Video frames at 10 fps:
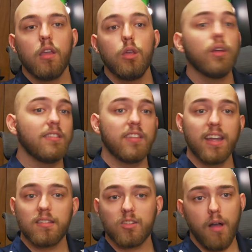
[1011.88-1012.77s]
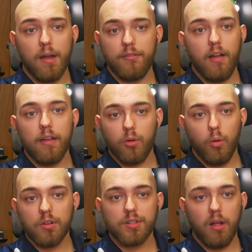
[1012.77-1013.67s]
You can sync it to Spotify, of
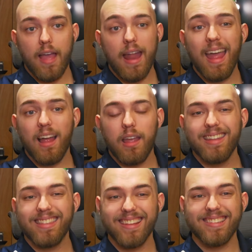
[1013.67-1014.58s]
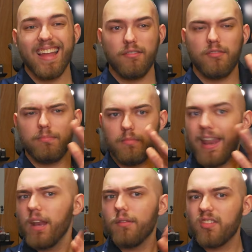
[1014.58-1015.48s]
course, and all that. It doesn't have
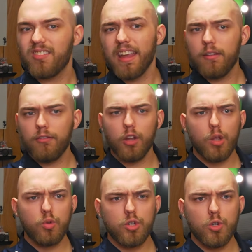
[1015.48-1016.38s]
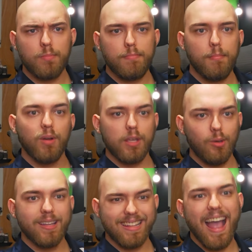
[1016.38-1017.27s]
native sync for YouTube, but
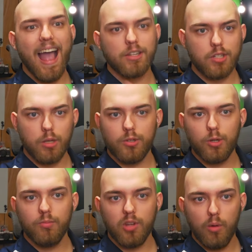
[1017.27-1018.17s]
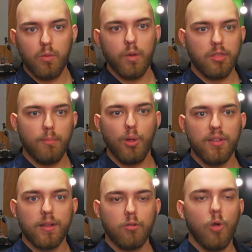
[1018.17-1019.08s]
you can cast YouTube to it with the
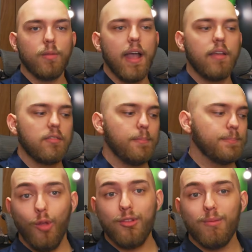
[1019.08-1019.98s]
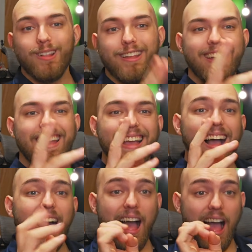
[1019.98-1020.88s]
built-in Chromecast. Ultimately,
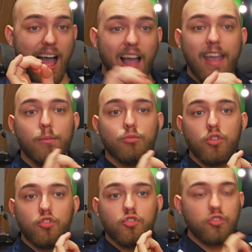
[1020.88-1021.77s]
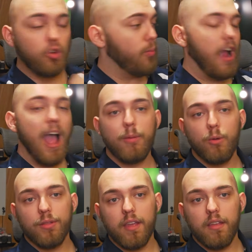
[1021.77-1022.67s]
I am super
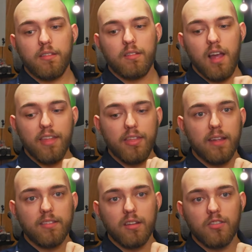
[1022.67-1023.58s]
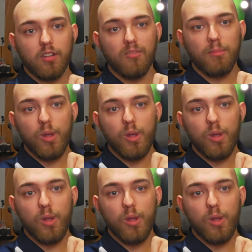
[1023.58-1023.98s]
happy with this. I think it's going to serve